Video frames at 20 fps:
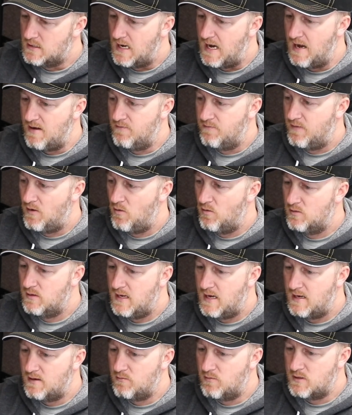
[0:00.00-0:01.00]
I've found
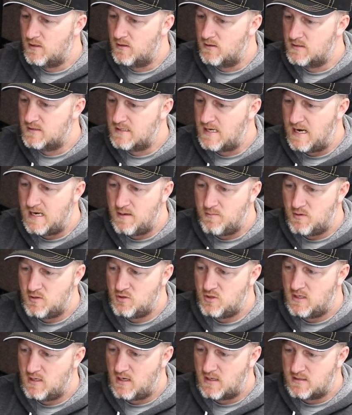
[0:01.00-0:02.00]
that when you're side
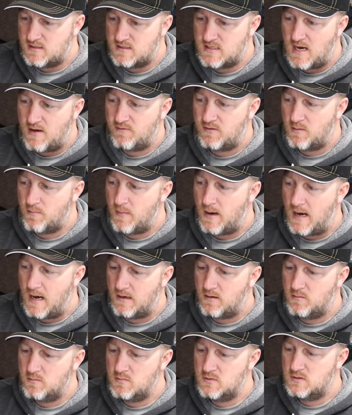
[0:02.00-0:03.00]
imaging on softer
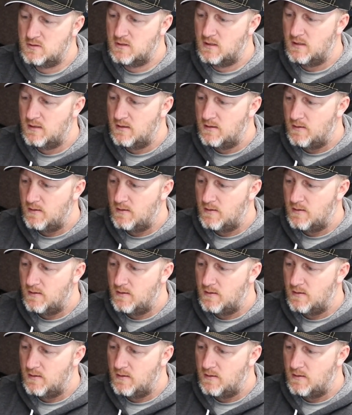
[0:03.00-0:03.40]
bottoms,